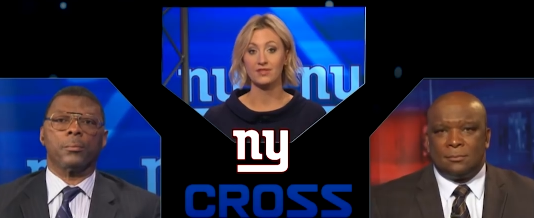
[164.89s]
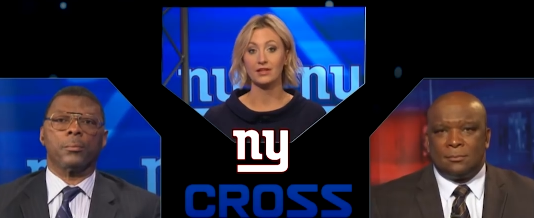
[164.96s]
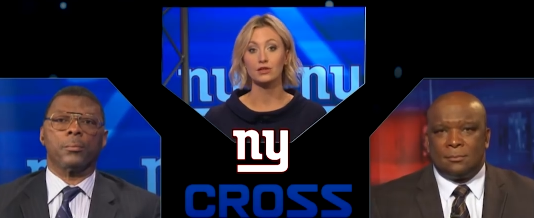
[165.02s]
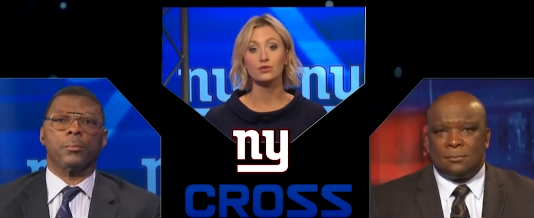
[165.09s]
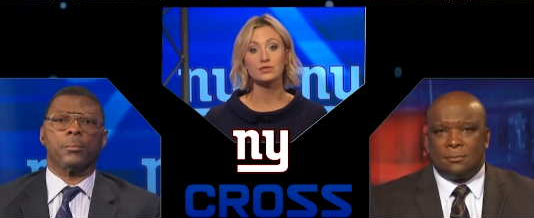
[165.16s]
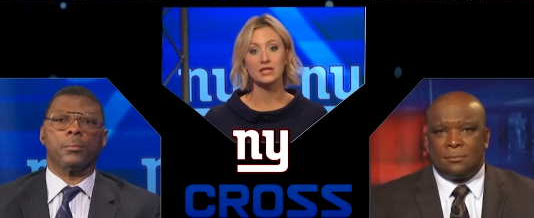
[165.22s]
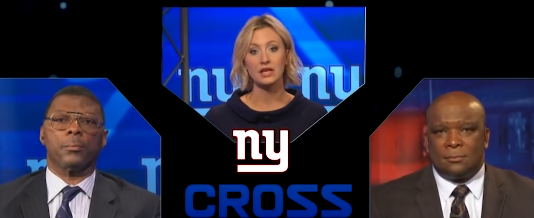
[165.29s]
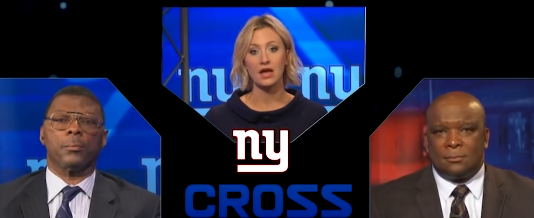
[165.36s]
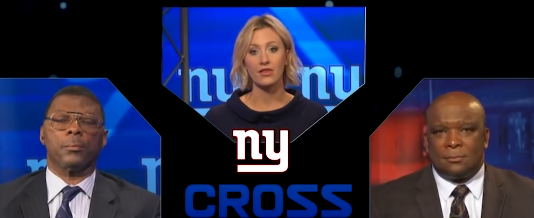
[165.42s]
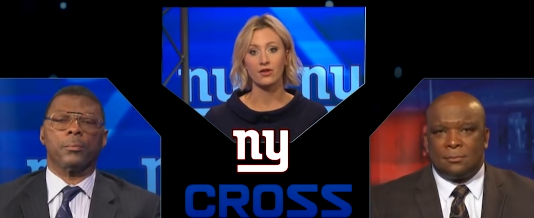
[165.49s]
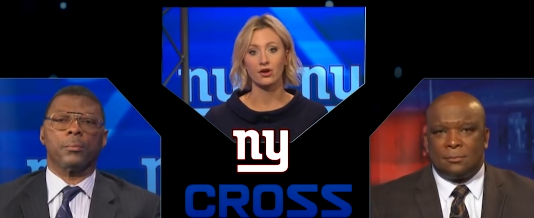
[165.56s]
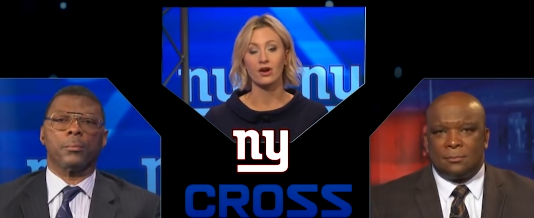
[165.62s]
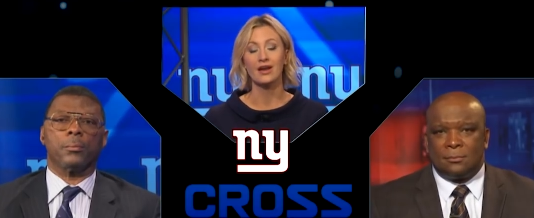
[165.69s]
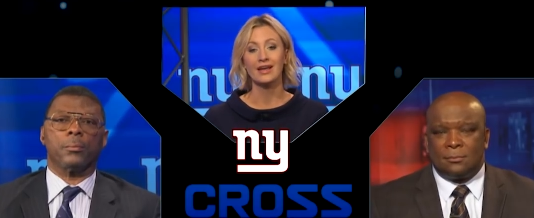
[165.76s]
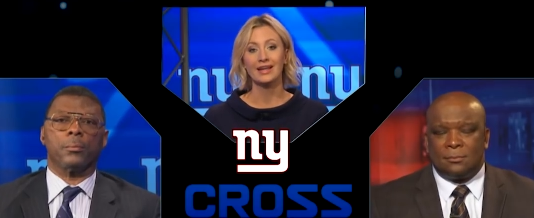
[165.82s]
Speaker 1: If they lose
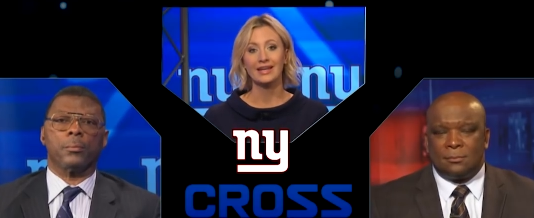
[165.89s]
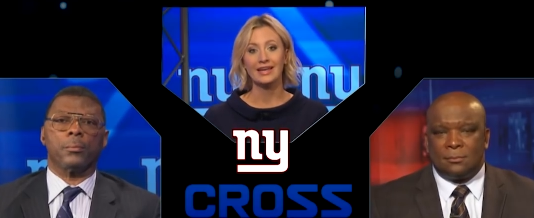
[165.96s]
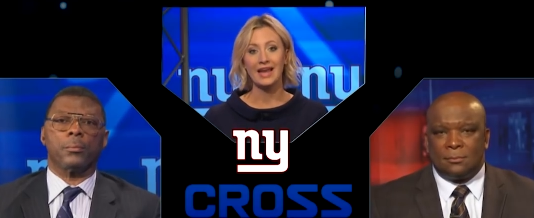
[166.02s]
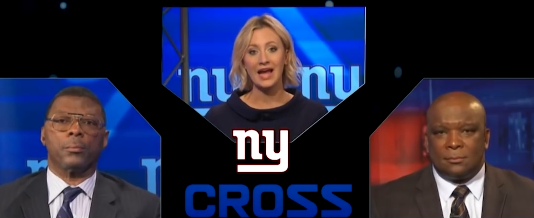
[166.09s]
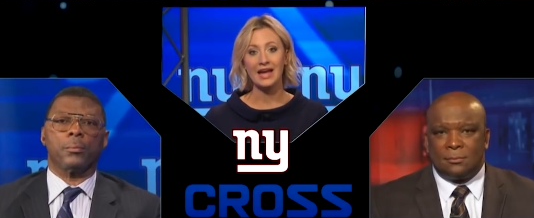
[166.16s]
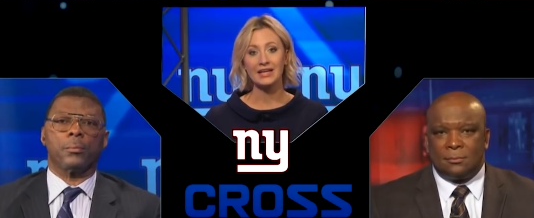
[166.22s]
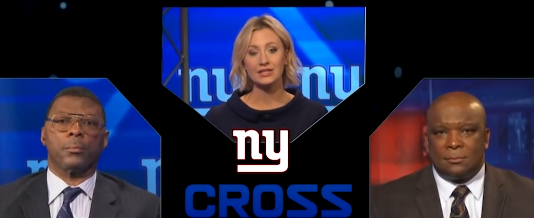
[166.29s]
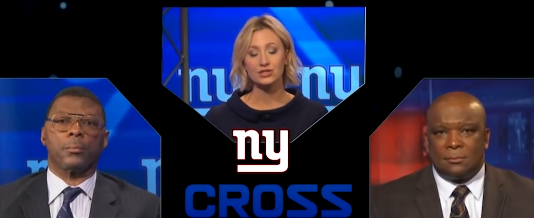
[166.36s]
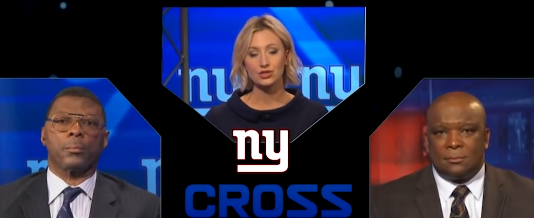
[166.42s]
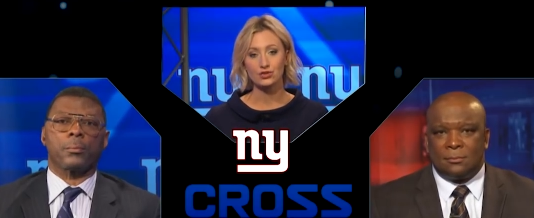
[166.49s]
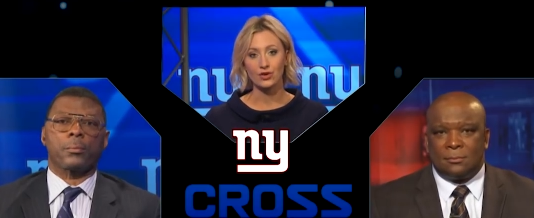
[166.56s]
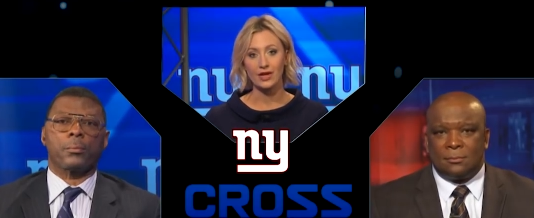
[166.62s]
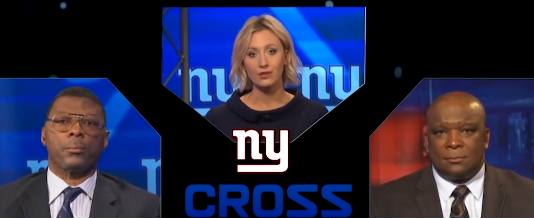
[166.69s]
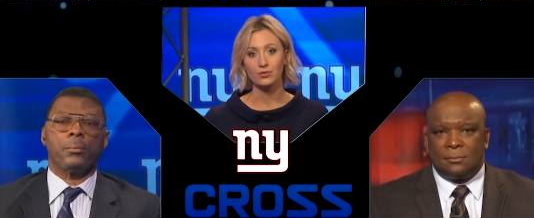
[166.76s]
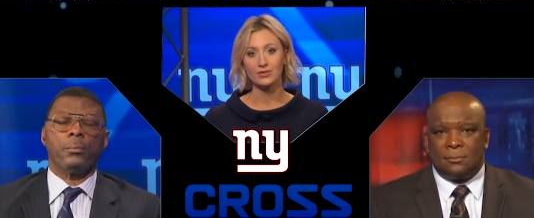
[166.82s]
another, nine
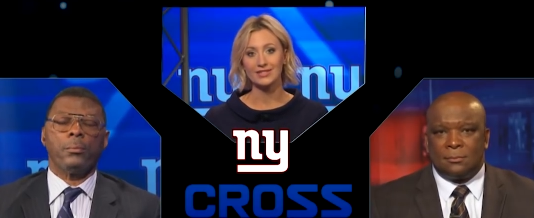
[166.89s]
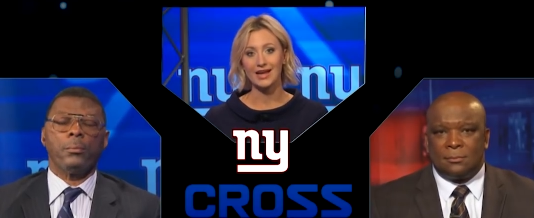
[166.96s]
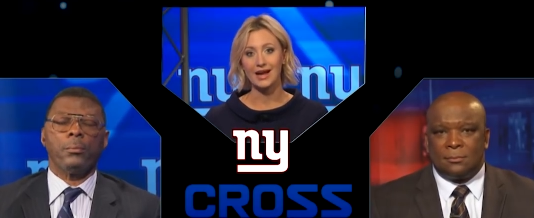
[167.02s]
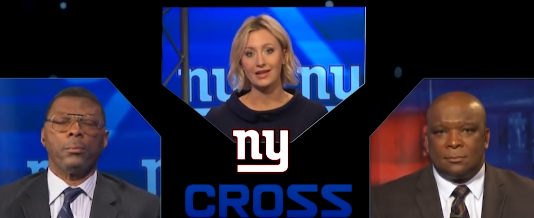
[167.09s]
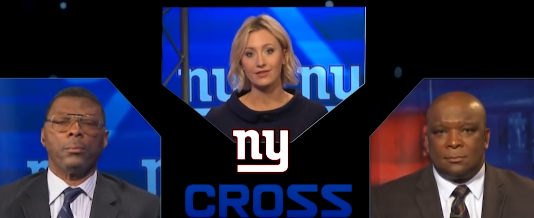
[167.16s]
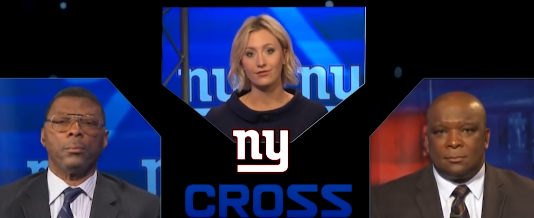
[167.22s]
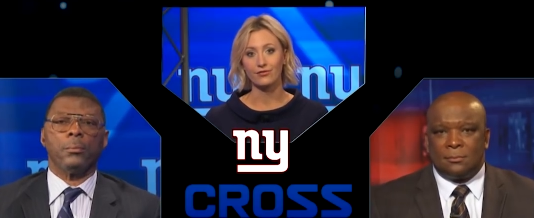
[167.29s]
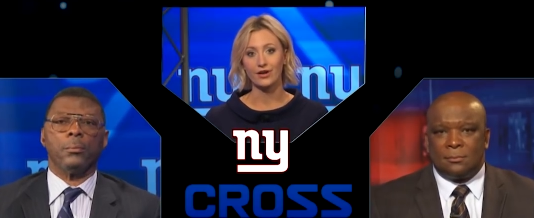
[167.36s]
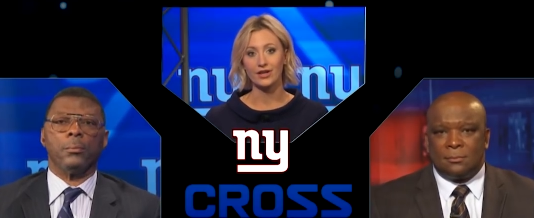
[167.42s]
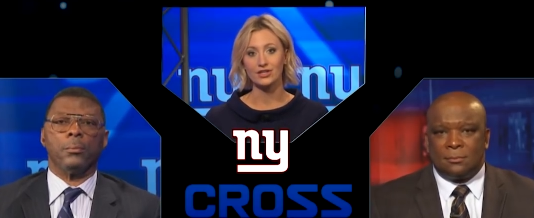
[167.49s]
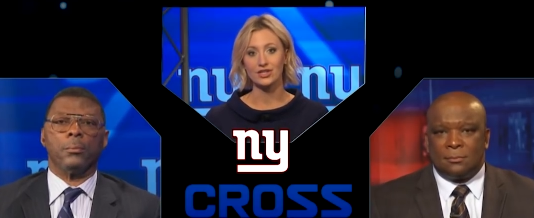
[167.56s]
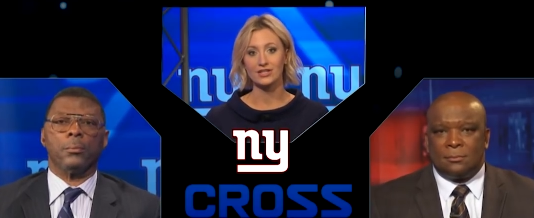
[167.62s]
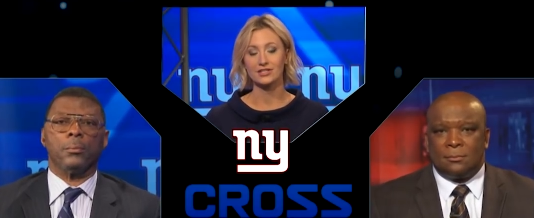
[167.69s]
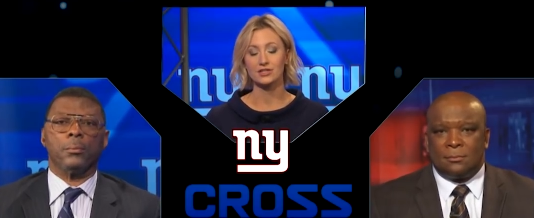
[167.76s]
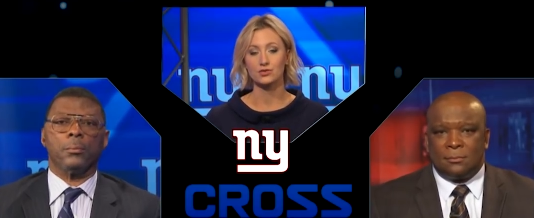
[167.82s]
straight will tie the
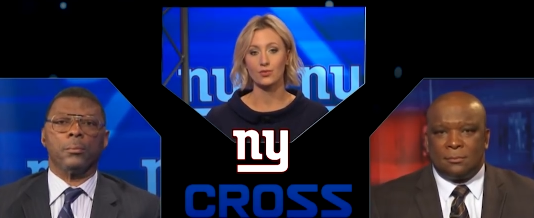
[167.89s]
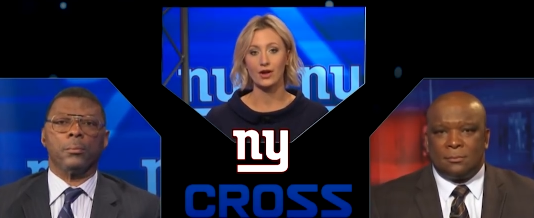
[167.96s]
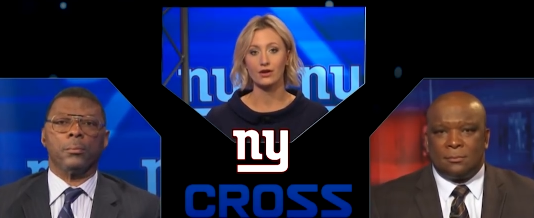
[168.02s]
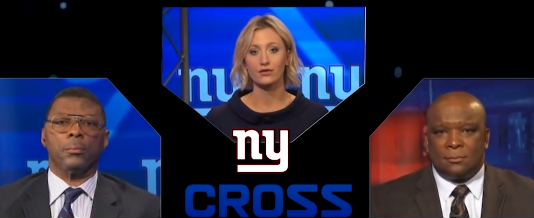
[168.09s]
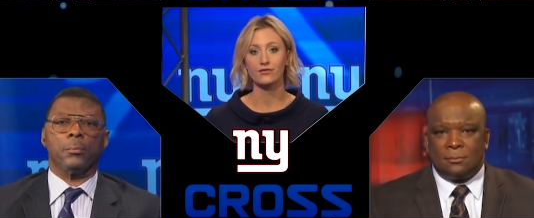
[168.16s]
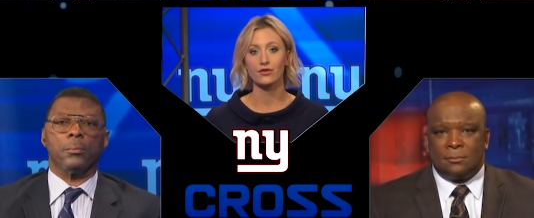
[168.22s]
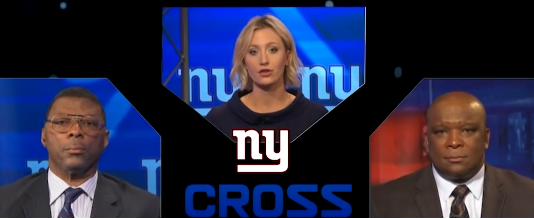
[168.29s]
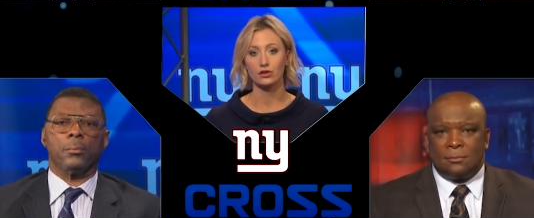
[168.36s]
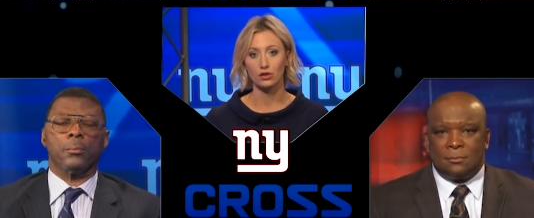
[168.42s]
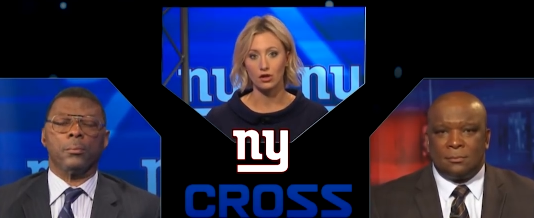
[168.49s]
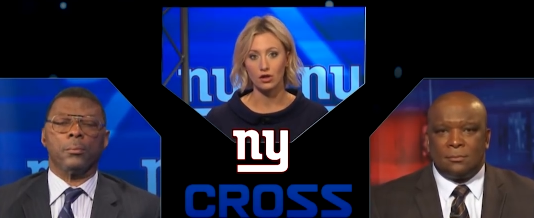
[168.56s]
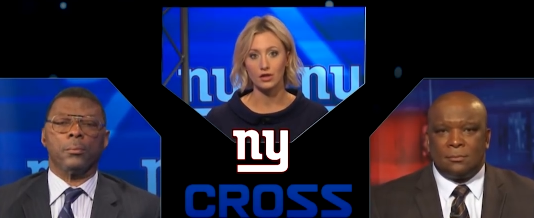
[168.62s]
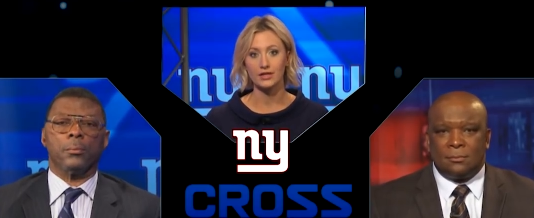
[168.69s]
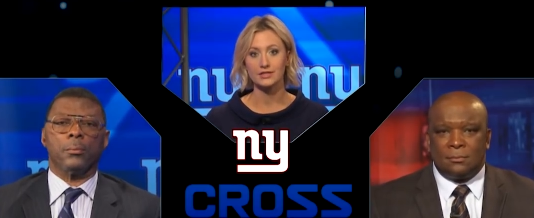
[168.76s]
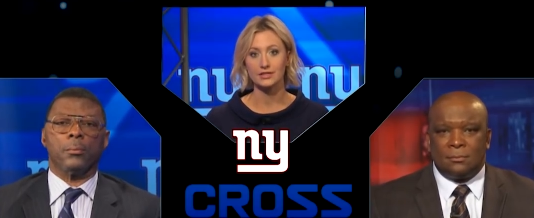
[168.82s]
franchise's record for the
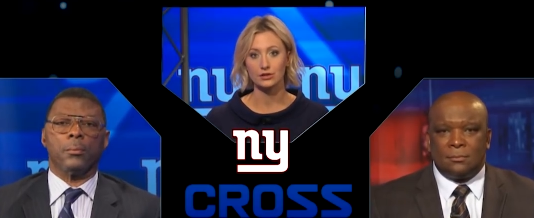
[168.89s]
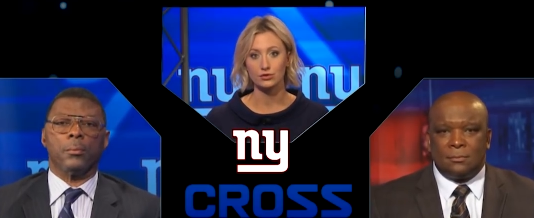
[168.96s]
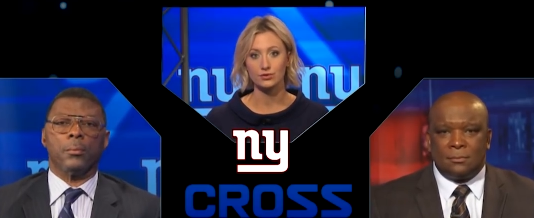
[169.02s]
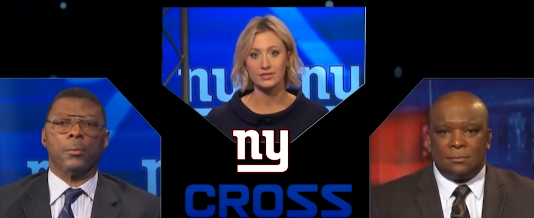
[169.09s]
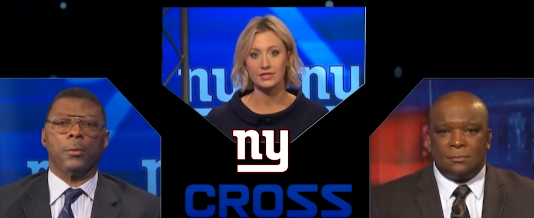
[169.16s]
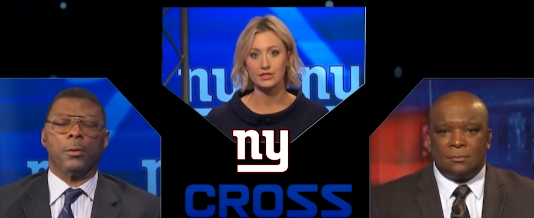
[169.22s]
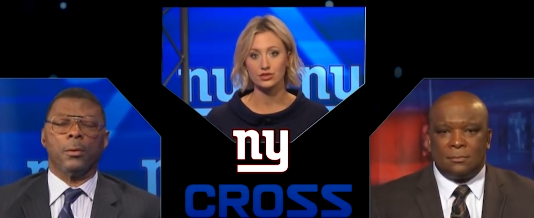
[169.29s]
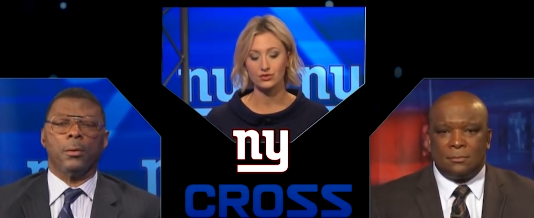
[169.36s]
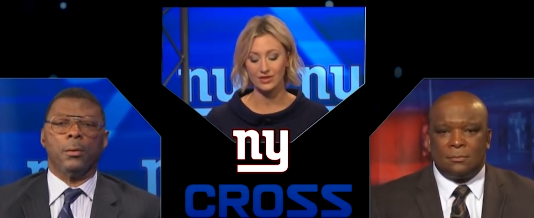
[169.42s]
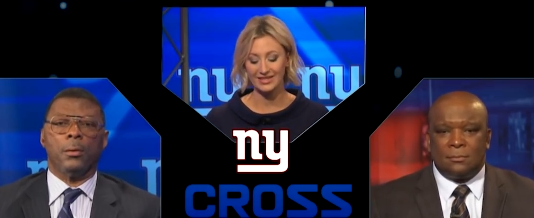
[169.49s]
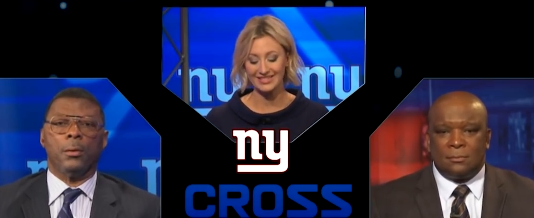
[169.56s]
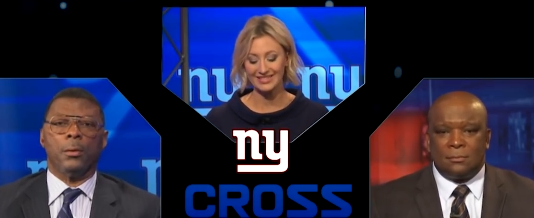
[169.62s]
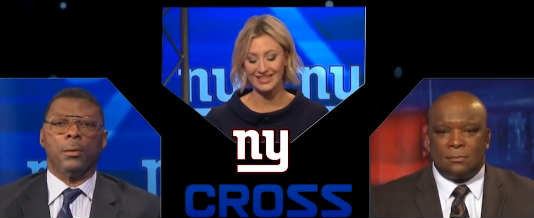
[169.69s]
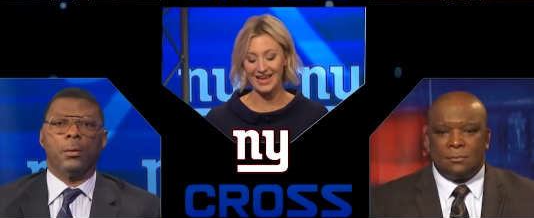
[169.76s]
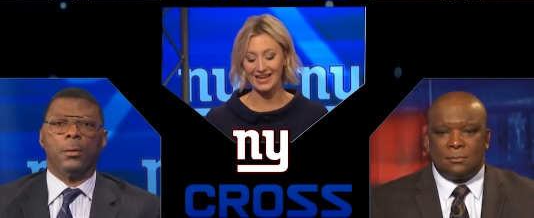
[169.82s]
longest losing
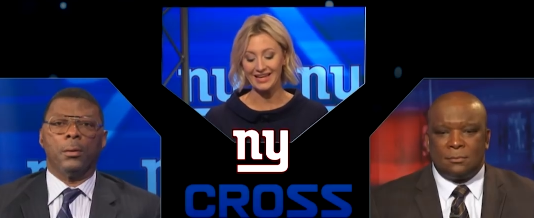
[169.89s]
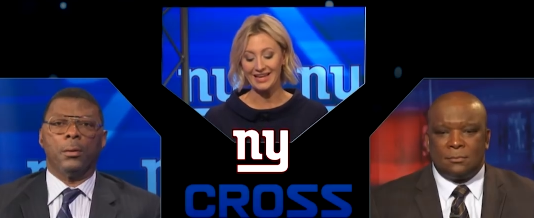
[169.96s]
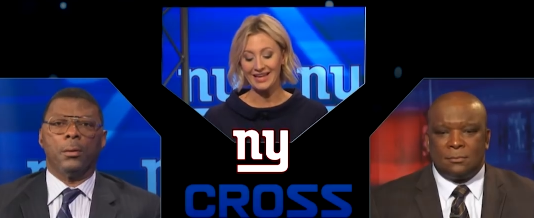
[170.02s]
streak set